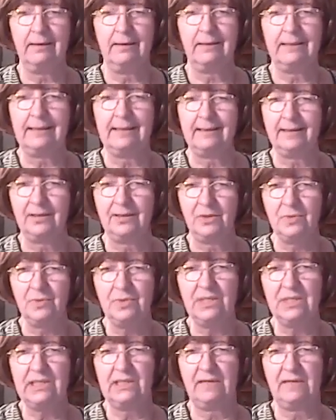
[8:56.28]

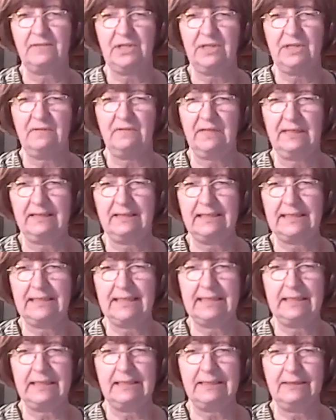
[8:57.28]
Diagnosis of severe
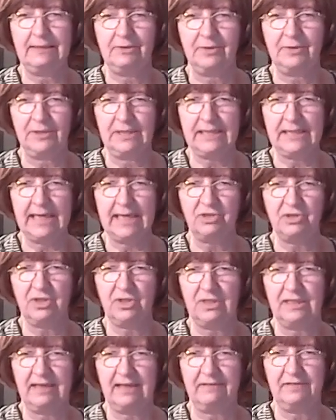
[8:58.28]
anxiety or
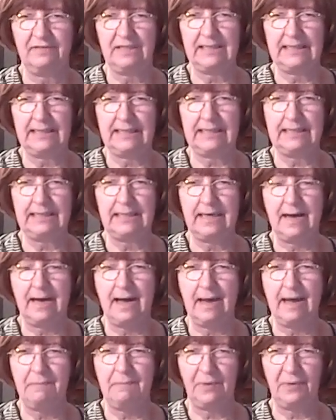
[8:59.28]
attention deficit
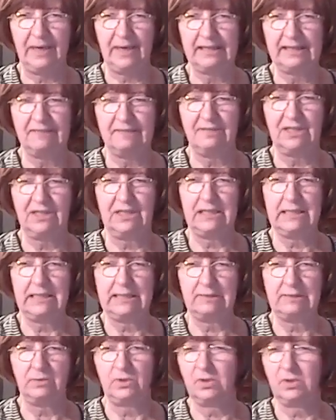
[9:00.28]
hyperactivity
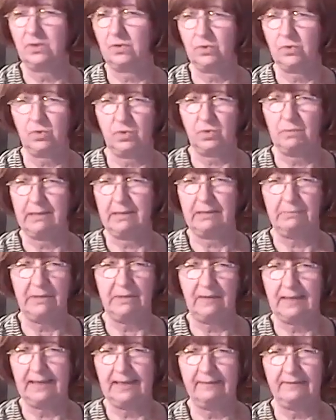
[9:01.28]
disorder also might
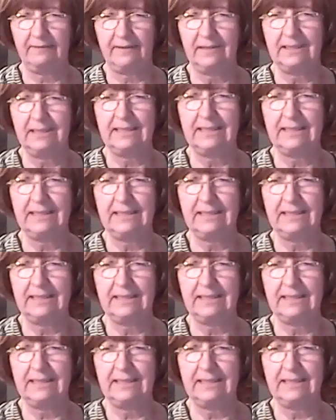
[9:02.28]
be relevant.